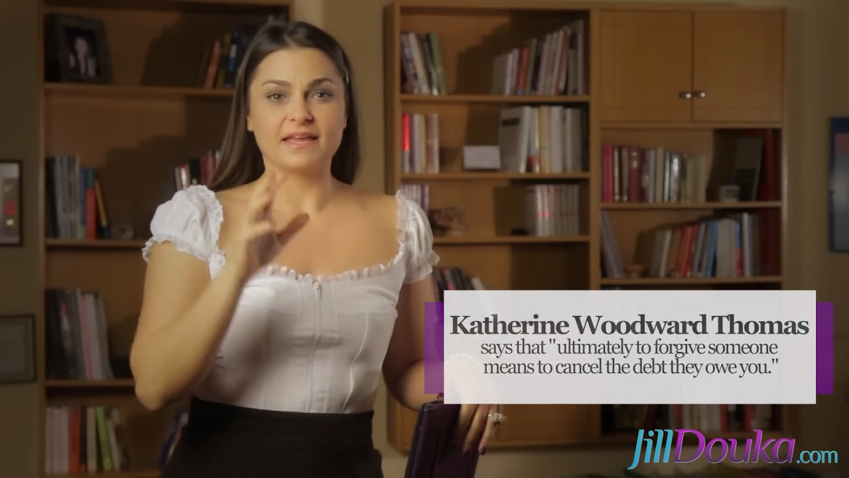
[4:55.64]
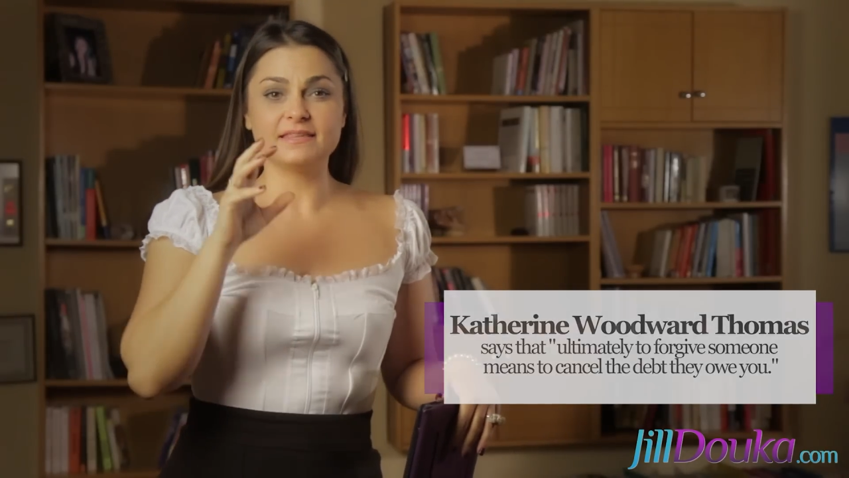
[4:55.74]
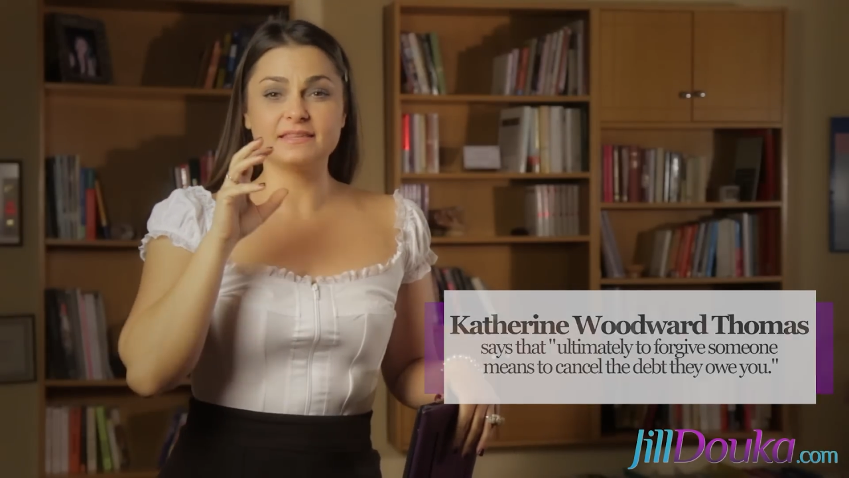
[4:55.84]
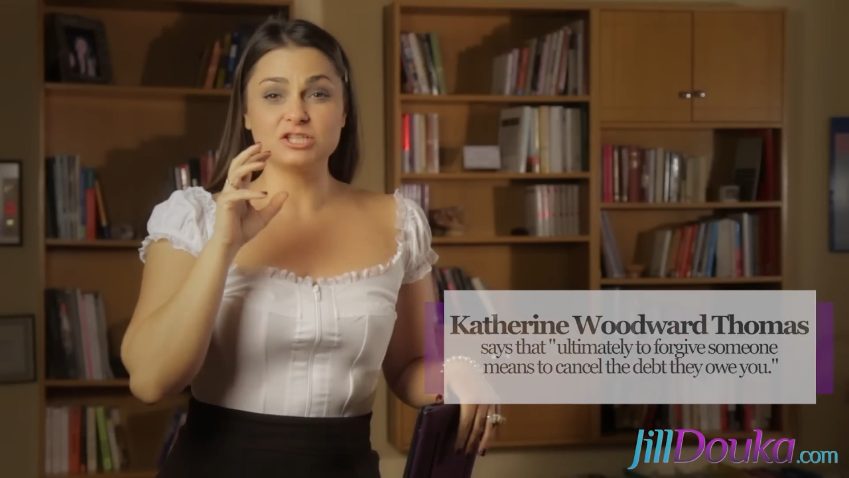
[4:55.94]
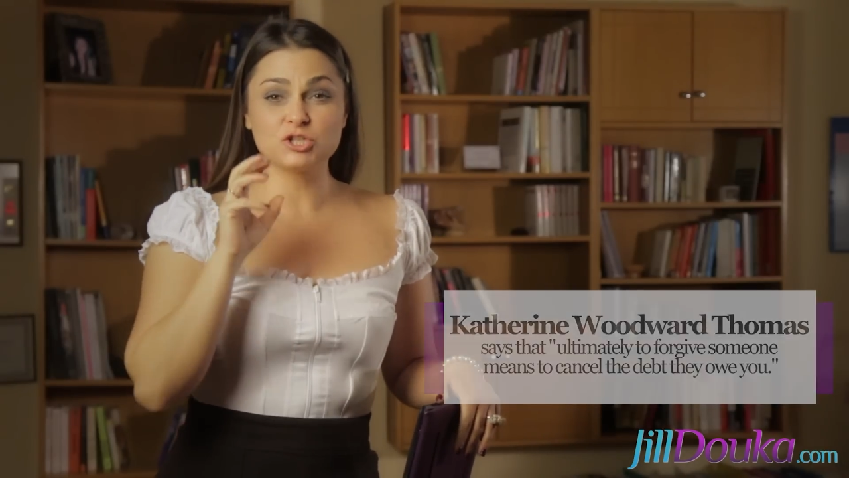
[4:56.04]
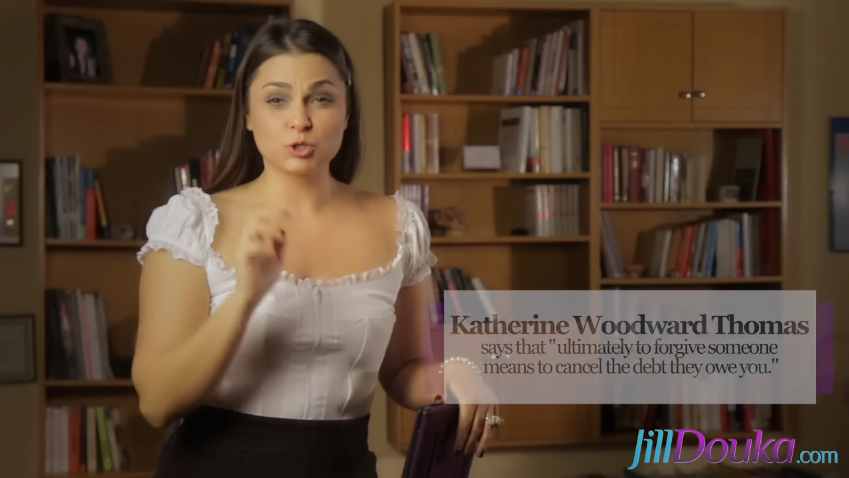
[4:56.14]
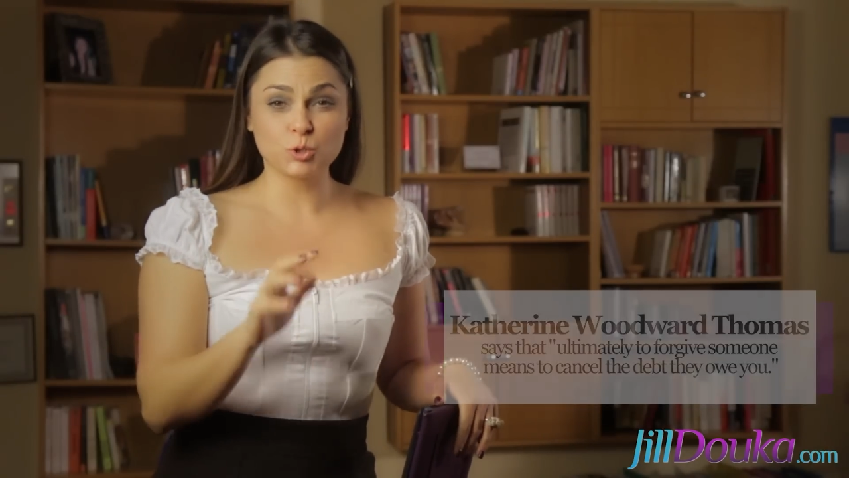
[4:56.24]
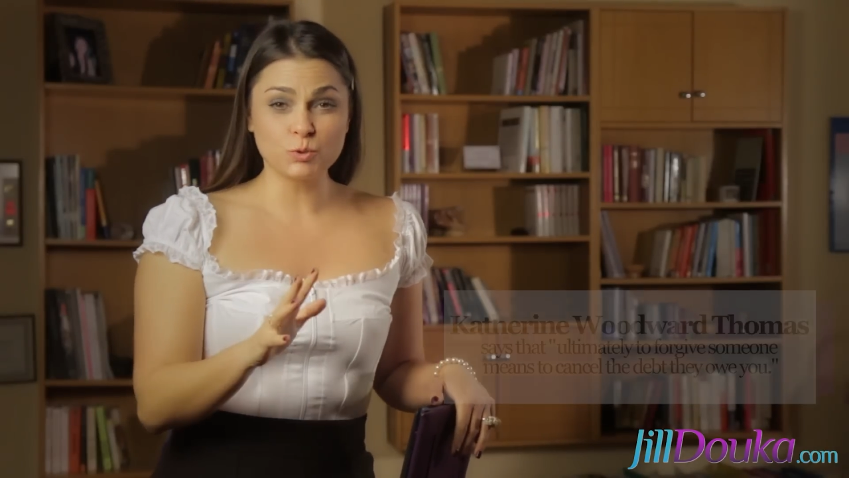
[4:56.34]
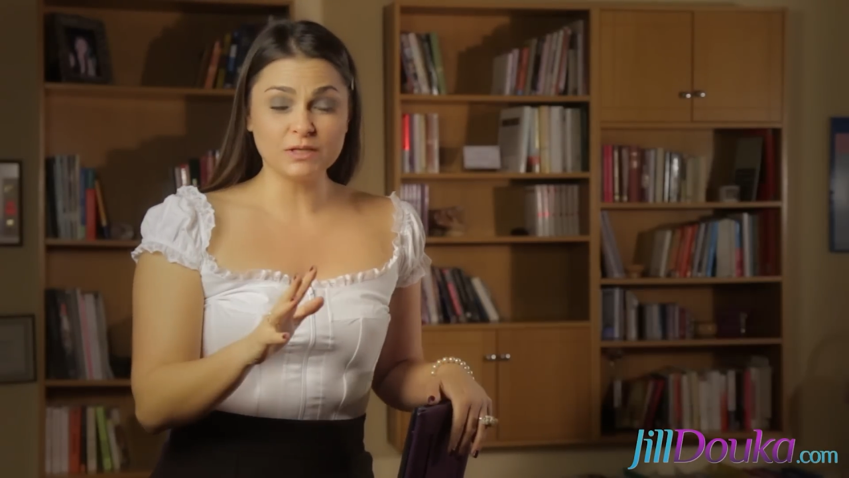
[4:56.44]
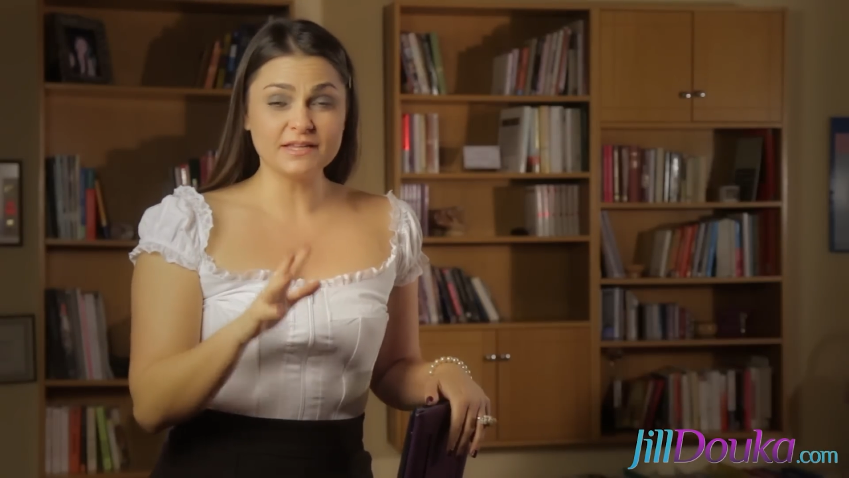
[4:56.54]
is a
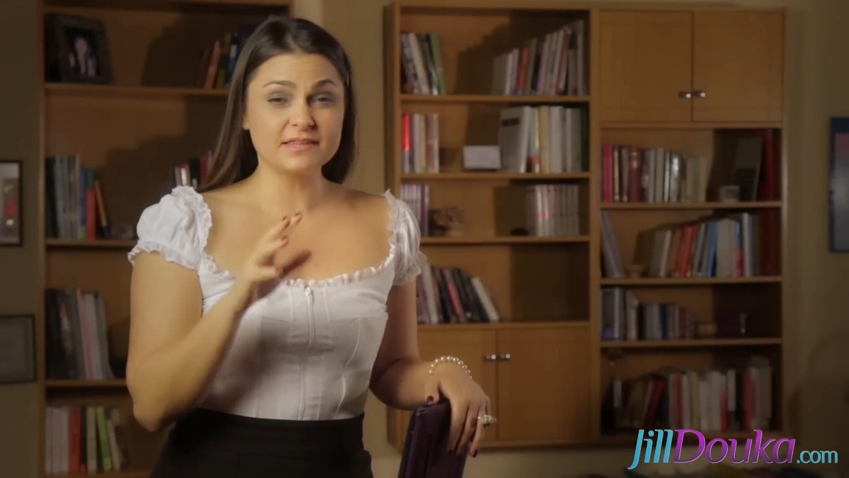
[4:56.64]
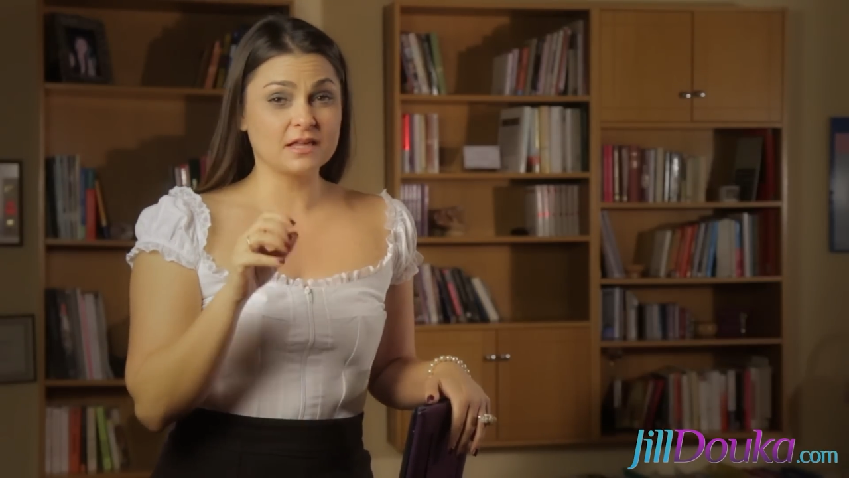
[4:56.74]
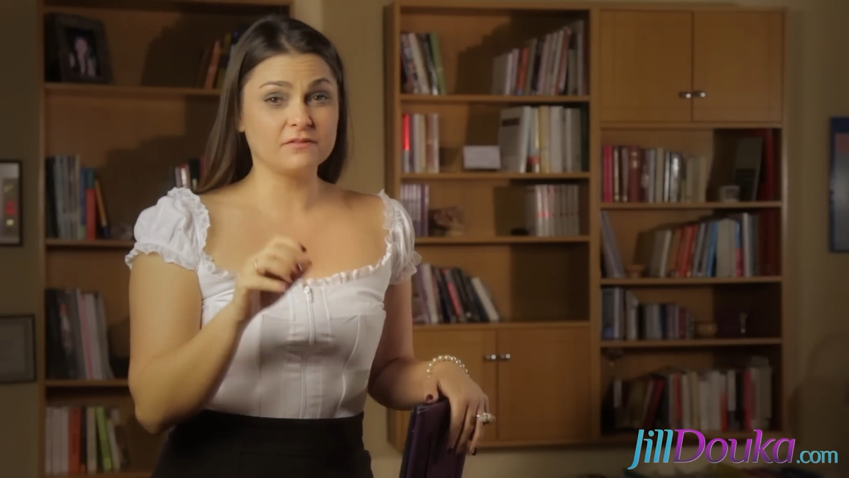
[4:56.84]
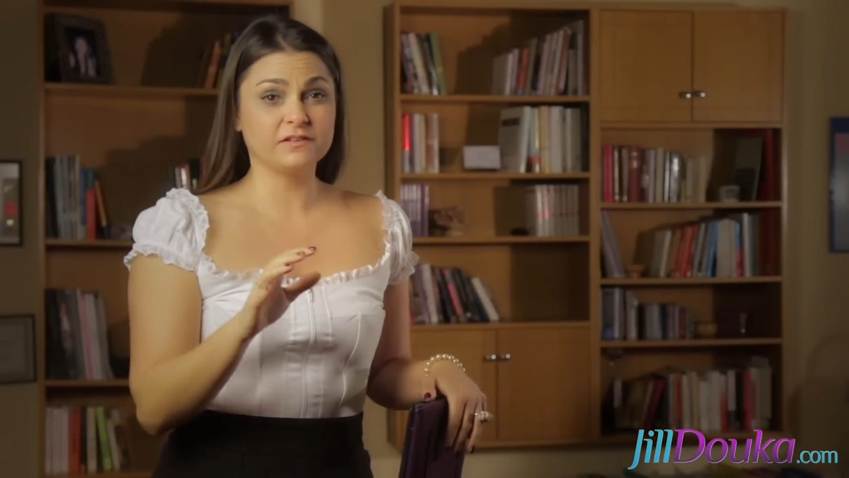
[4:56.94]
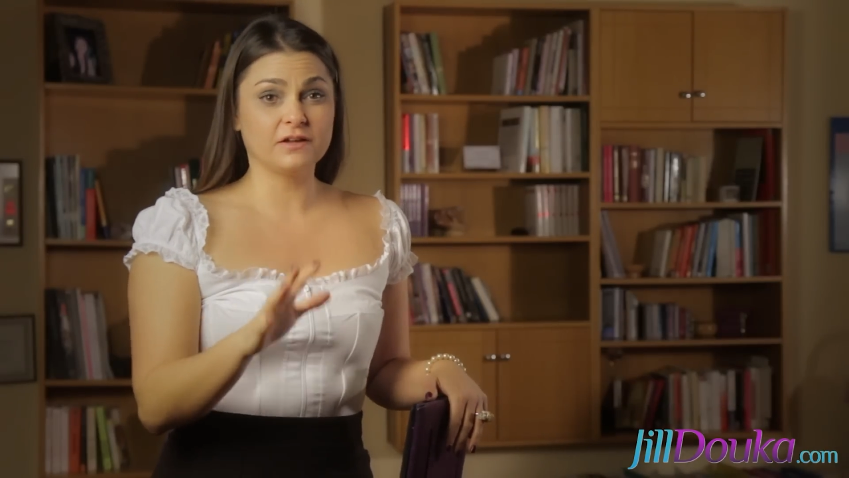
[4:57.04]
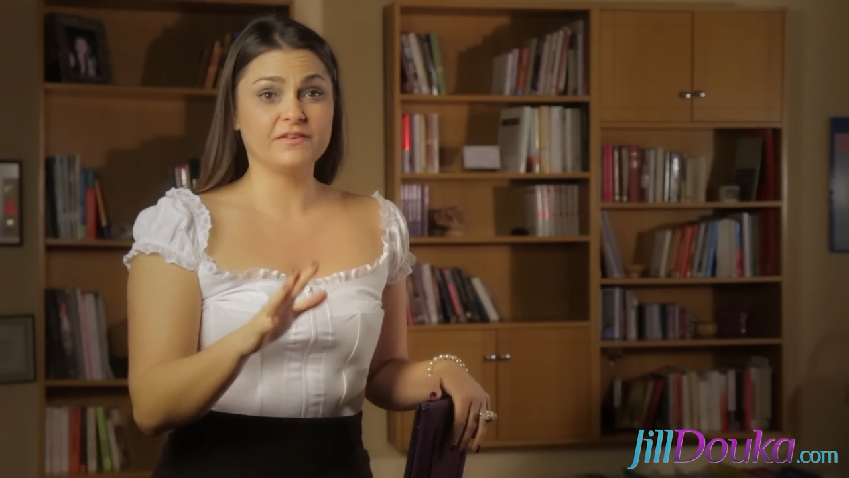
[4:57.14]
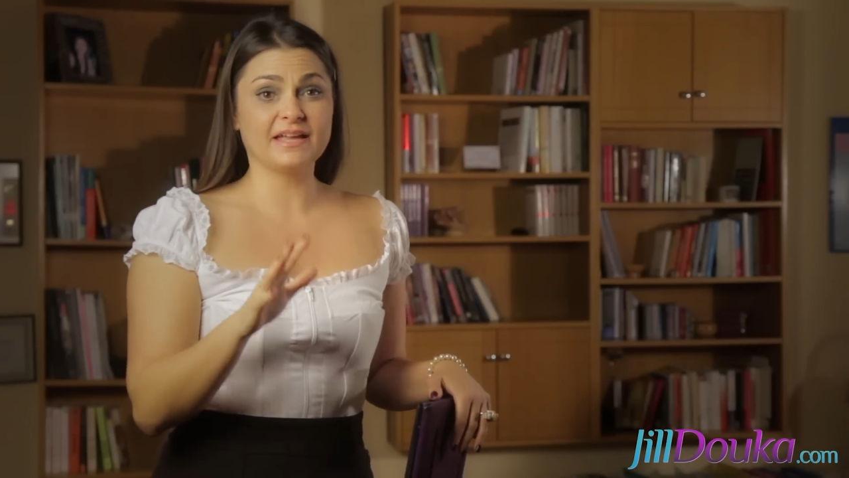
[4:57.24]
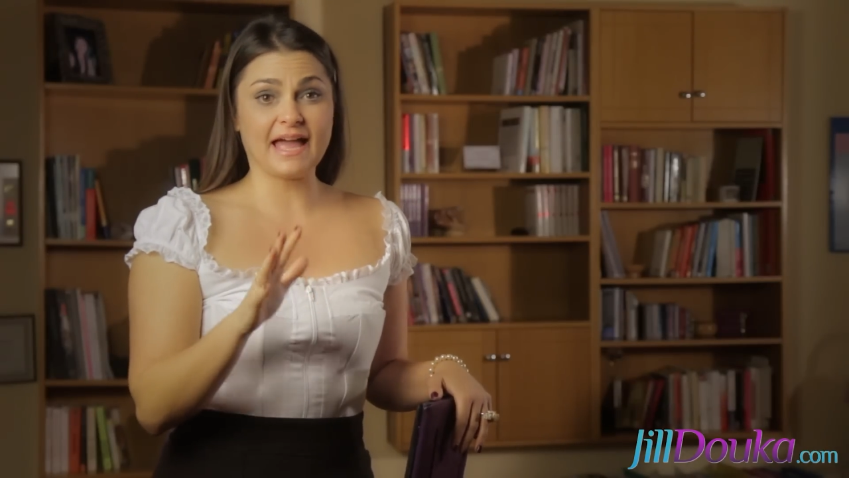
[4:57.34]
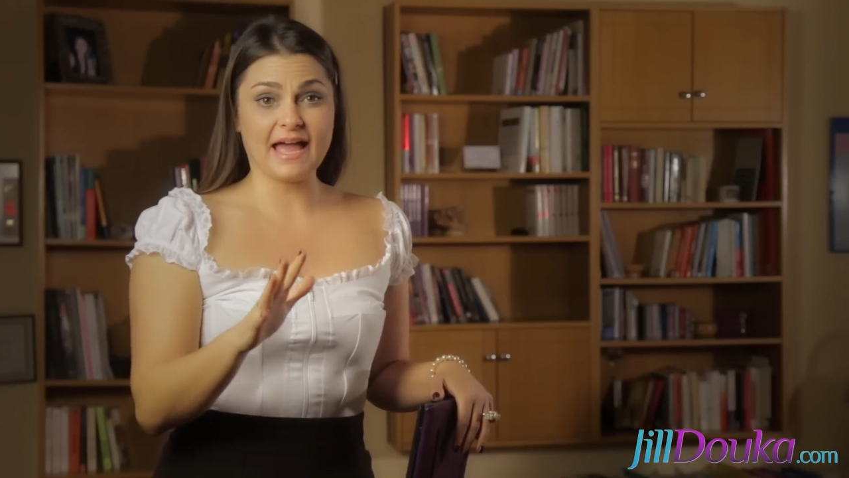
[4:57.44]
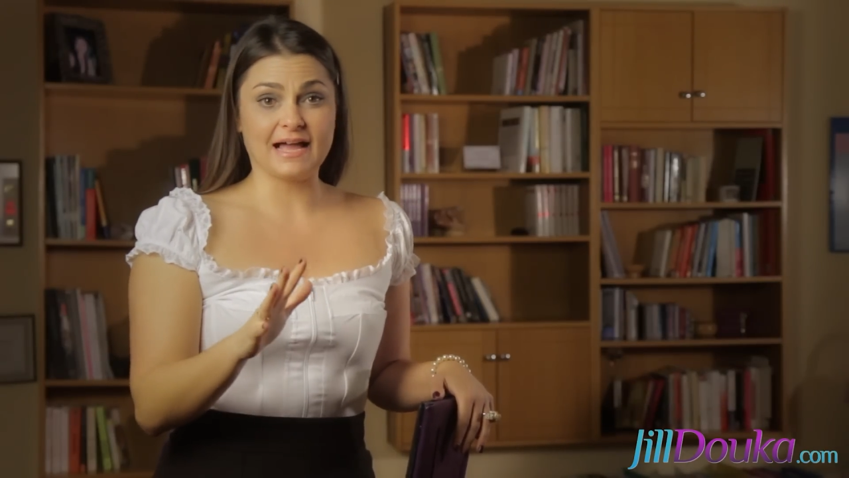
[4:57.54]
truly
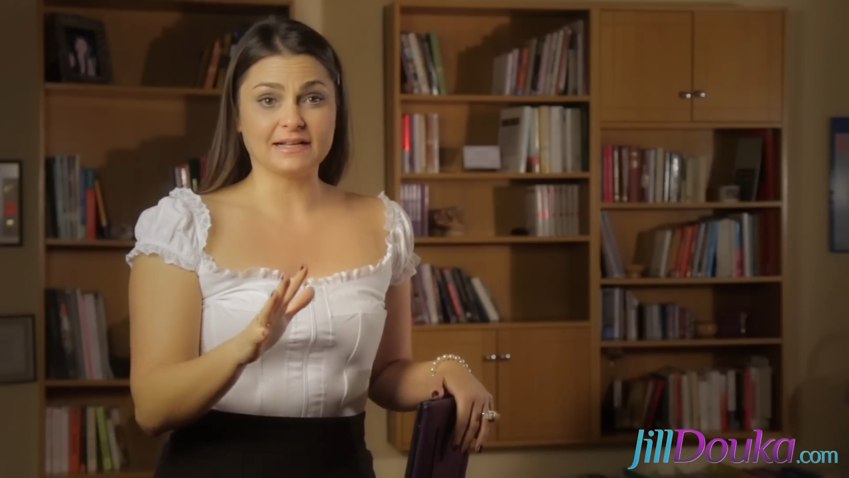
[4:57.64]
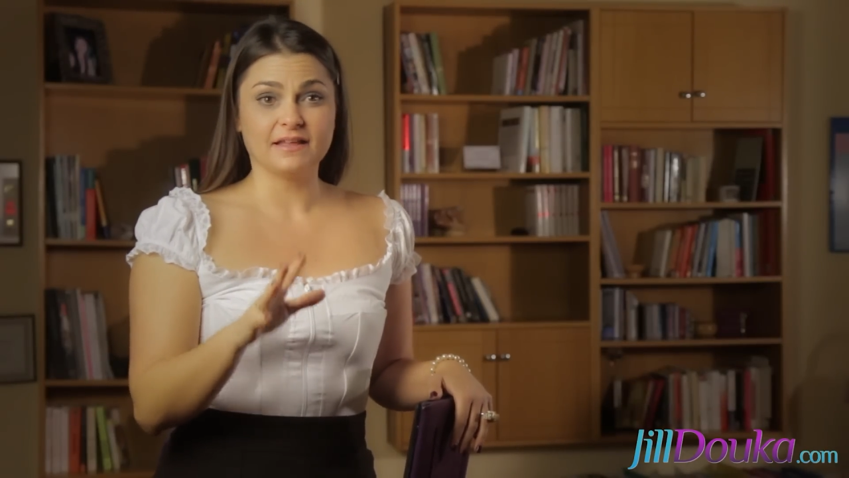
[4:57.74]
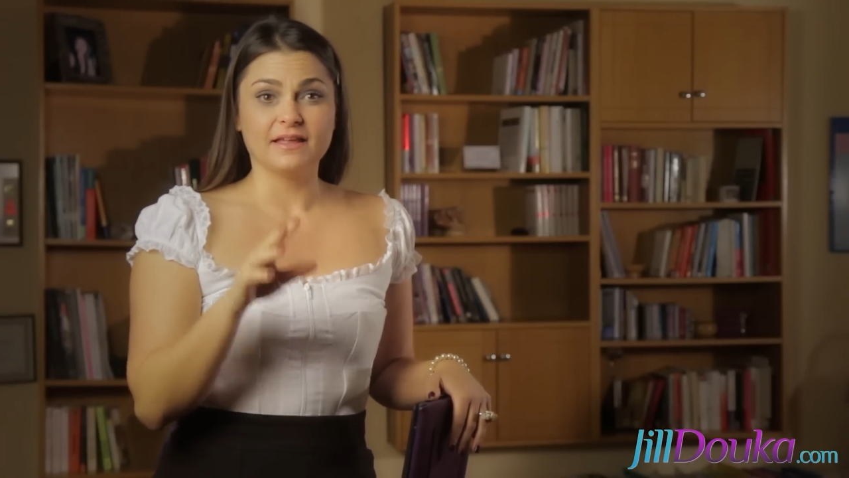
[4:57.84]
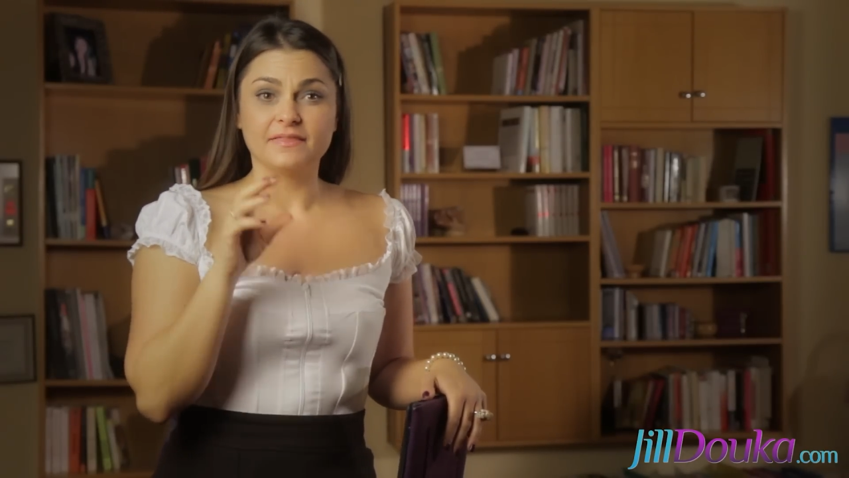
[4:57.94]
self-loving act